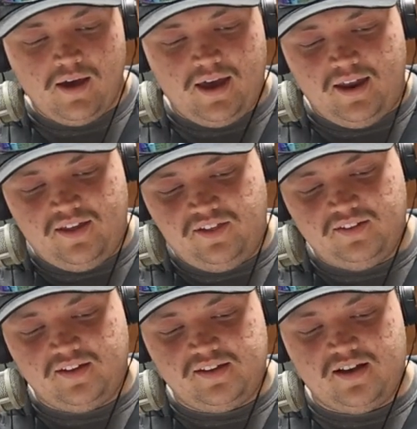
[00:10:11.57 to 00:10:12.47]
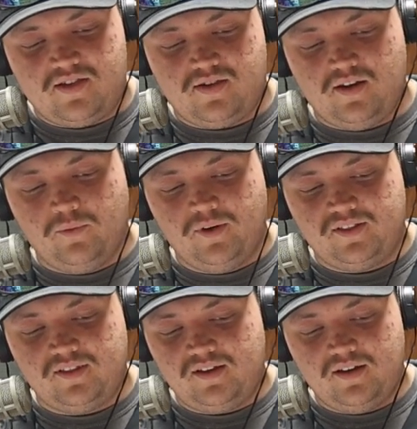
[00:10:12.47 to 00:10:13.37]
And I think that that's
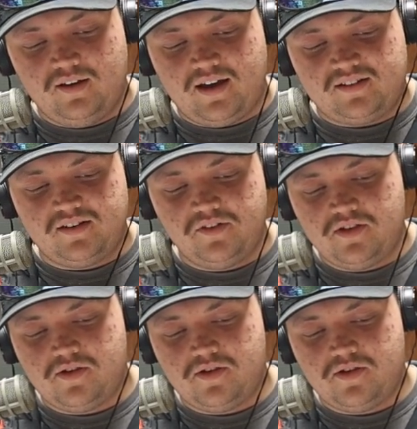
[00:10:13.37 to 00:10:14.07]
what the Activities